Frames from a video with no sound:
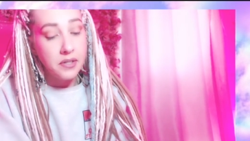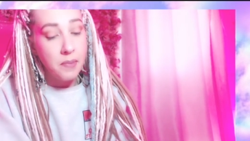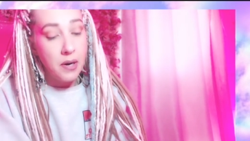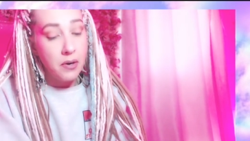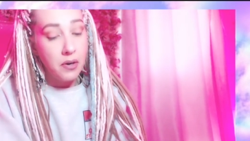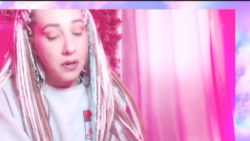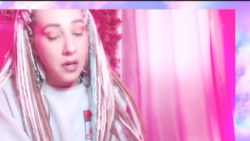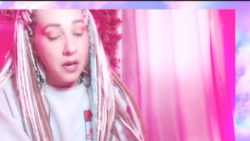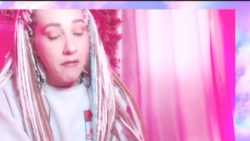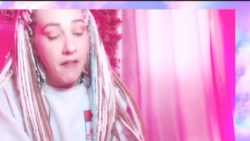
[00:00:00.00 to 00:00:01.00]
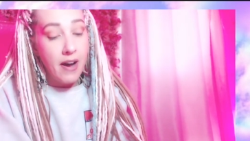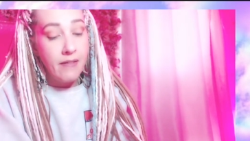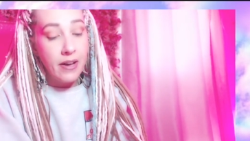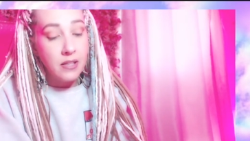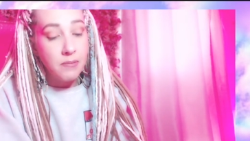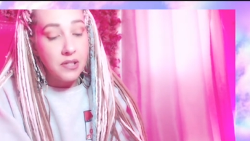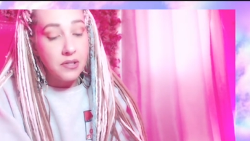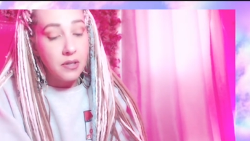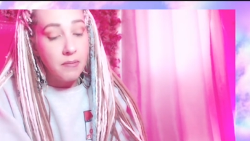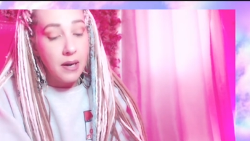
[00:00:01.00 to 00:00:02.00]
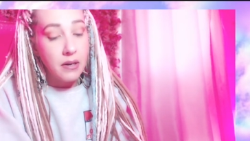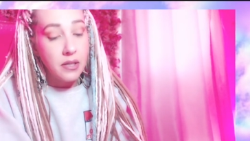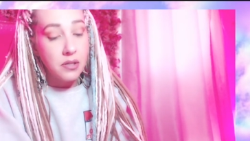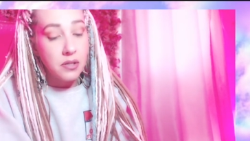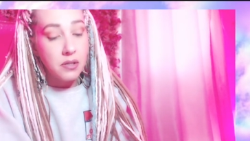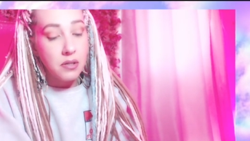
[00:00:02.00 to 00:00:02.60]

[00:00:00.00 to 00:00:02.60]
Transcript: about five elements are in balance.